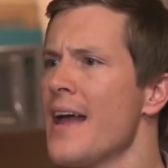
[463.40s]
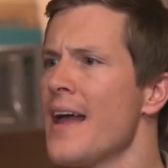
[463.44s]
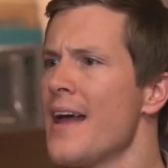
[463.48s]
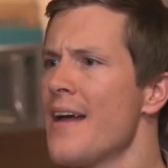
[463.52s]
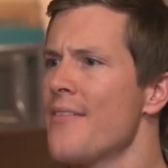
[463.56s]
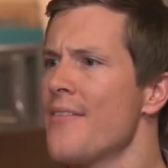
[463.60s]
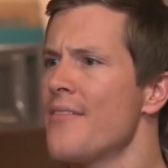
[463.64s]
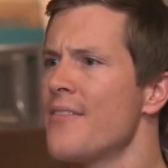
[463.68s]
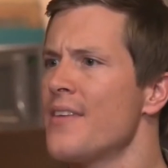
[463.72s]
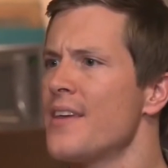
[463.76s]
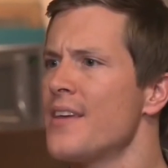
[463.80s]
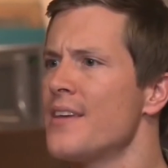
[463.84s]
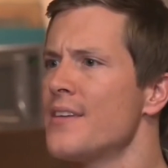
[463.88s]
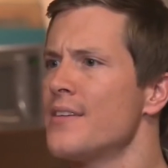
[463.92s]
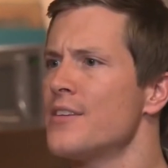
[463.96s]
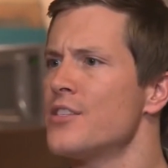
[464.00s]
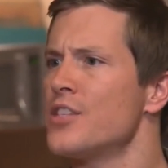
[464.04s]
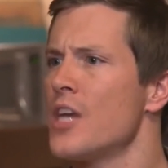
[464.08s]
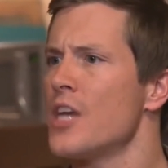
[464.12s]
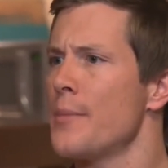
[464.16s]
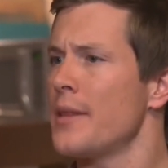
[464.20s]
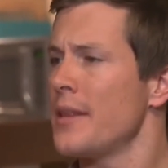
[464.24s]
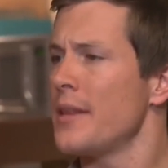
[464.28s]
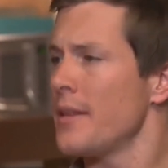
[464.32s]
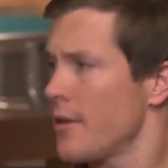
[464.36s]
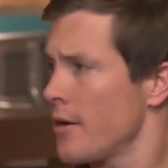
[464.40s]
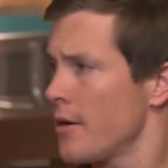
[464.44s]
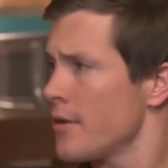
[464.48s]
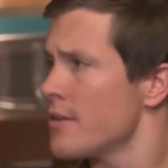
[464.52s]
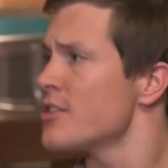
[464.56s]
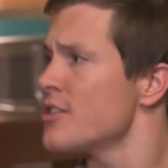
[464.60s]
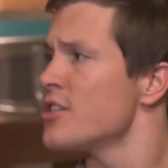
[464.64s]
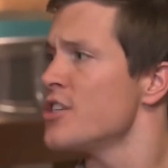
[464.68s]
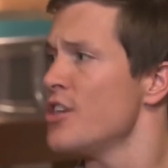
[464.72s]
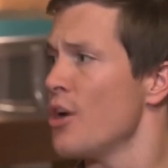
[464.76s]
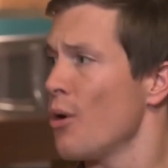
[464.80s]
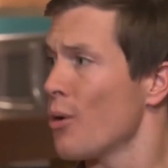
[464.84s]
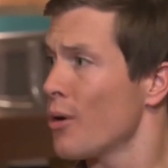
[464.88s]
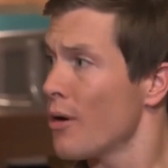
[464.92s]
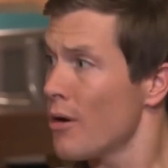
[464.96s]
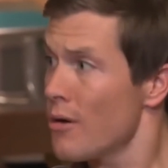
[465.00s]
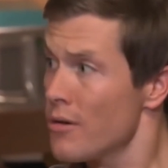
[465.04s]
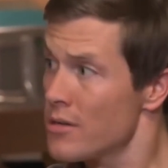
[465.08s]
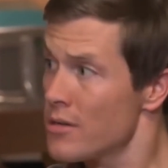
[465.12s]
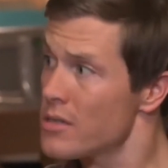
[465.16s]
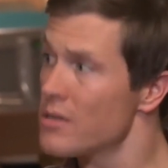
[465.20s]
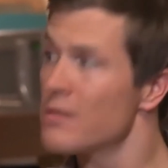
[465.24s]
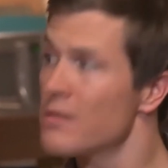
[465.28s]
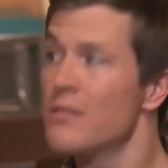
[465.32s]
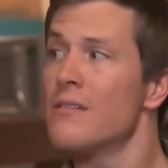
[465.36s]
had the Jamie Lee Curtis
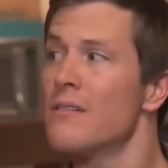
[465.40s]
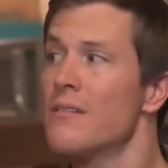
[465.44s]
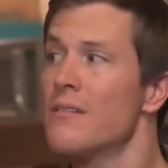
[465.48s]
yogurt.